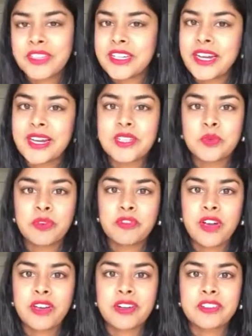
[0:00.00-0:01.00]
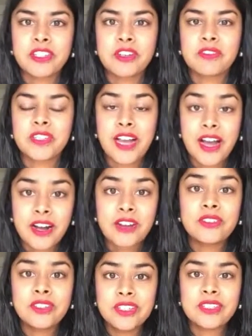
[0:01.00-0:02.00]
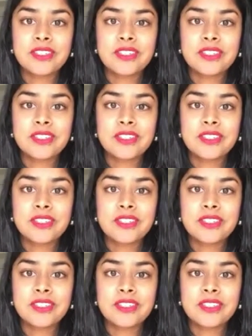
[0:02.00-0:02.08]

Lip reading: days we found ourselves out